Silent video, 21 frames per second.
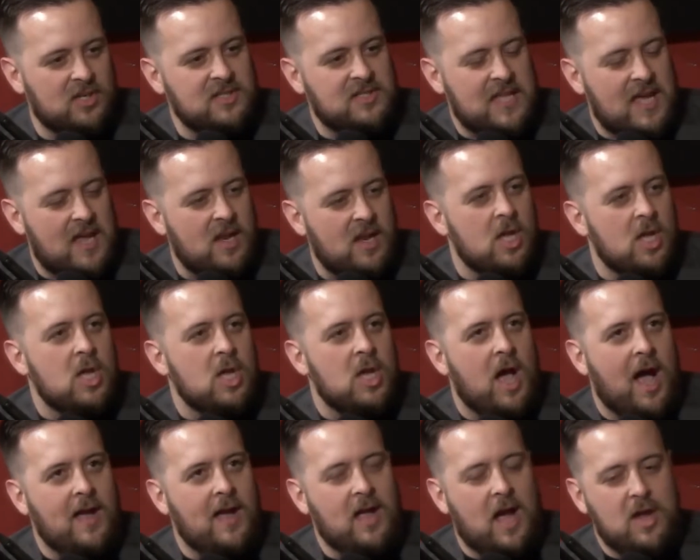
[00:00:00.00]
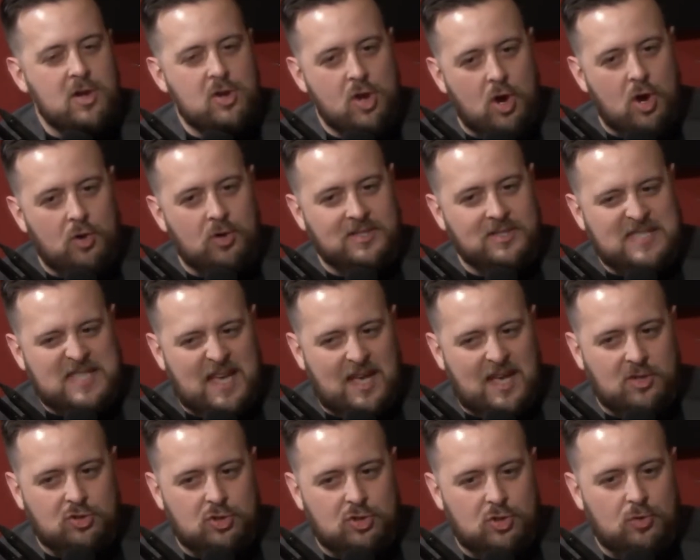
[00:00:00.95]
Is that I noticed
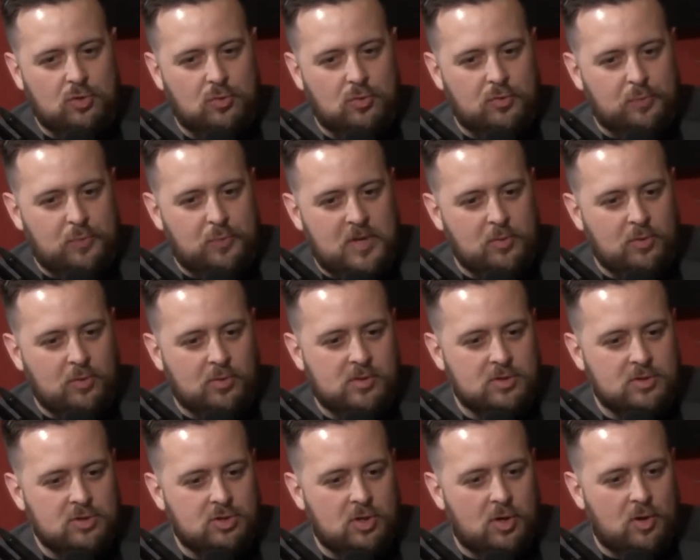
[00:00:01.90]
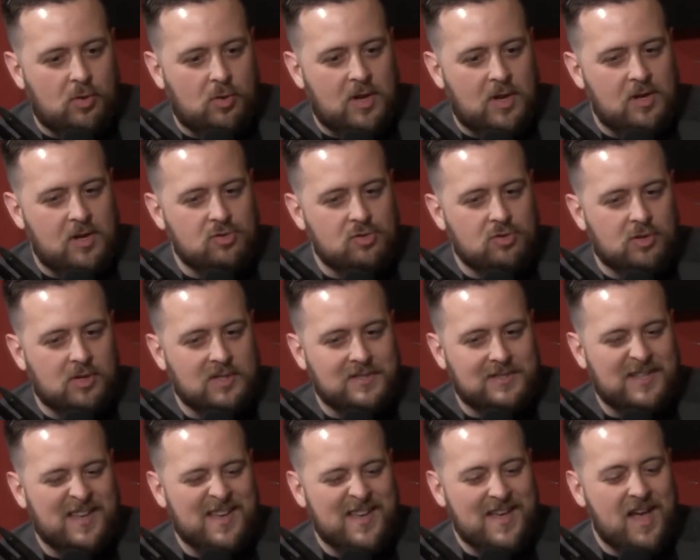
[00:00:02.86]
that too with people that show
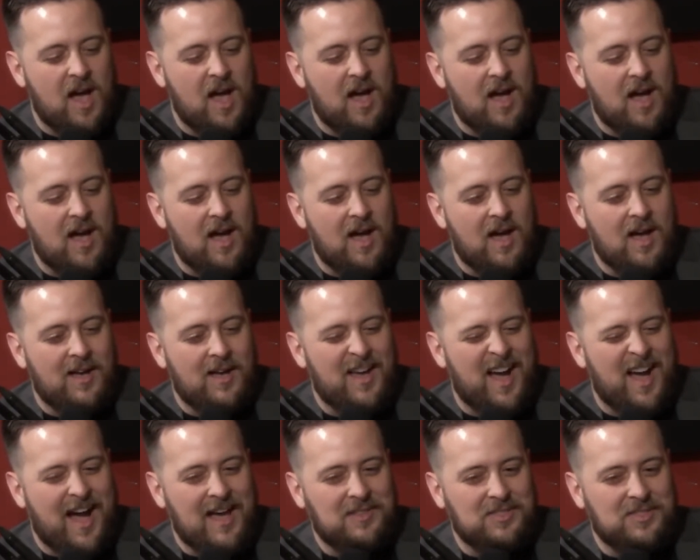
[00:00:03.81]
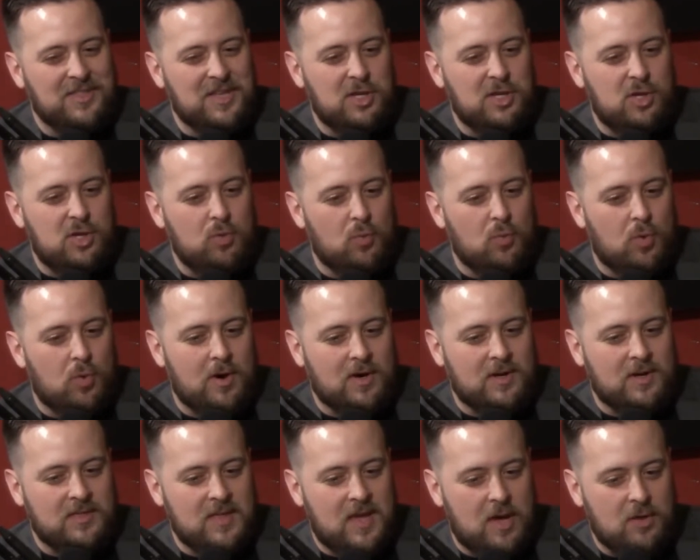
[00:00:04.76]
interest. I think you
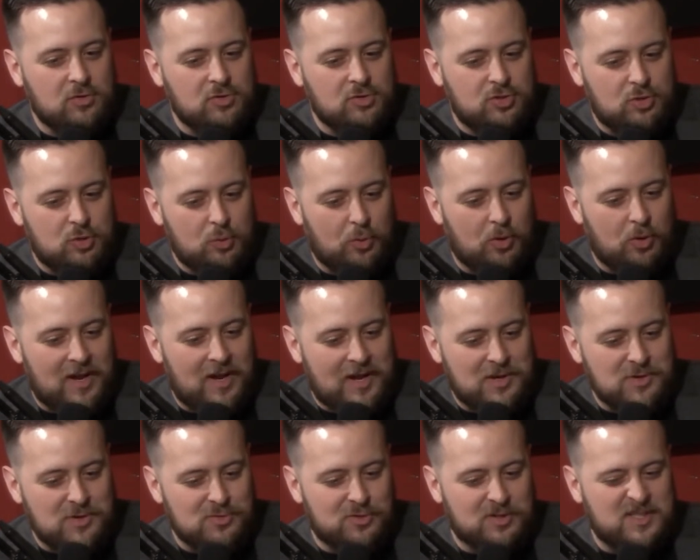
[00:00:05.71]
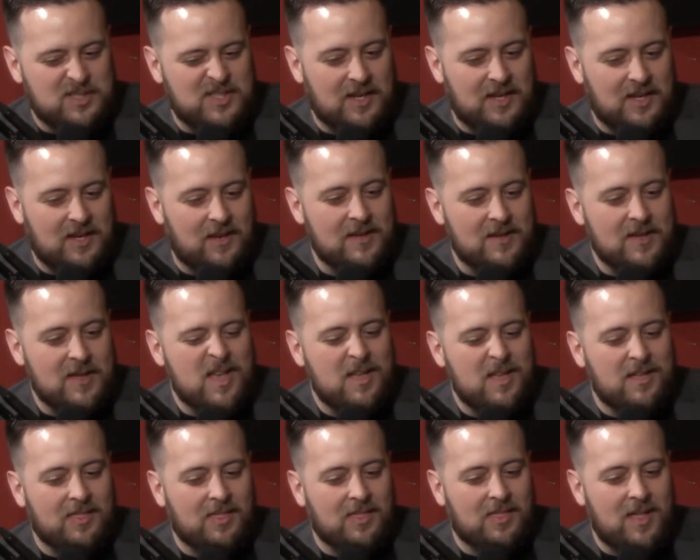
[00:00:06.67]
walk that super interesting
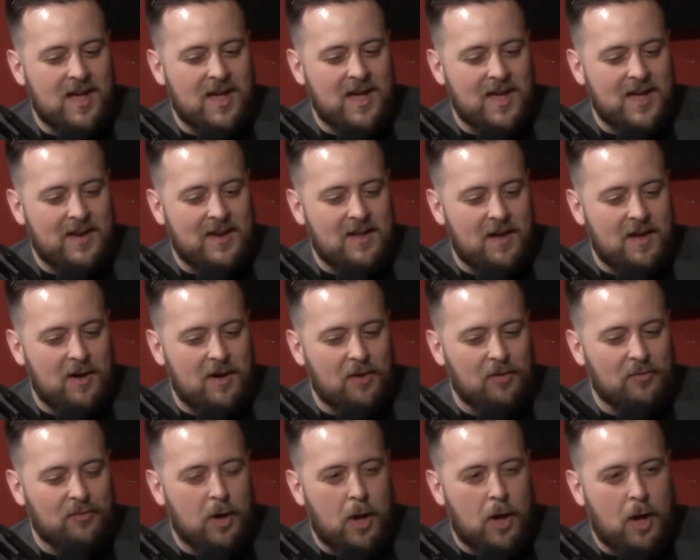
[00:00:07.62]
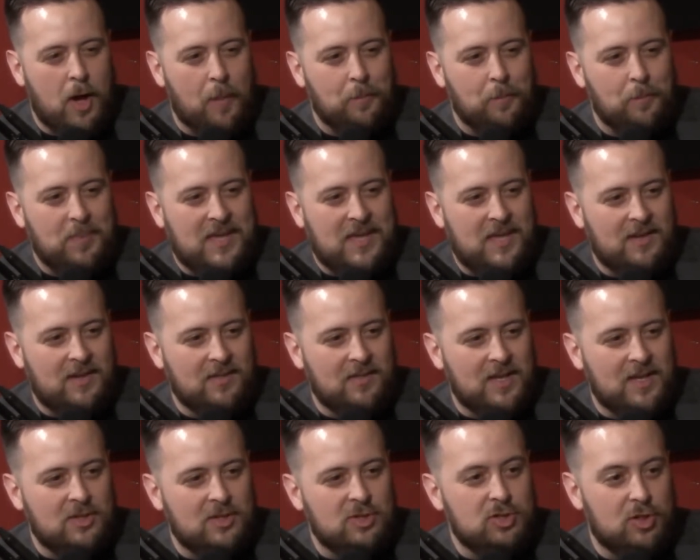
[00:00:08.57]
line of
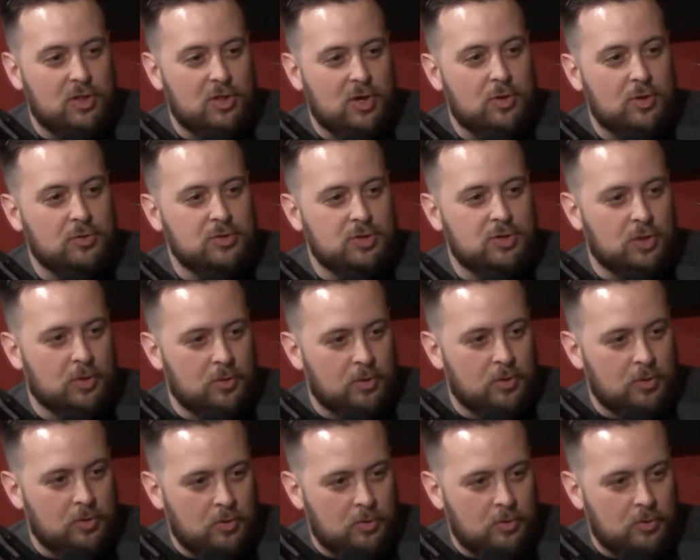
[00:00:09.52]
appealing to those you're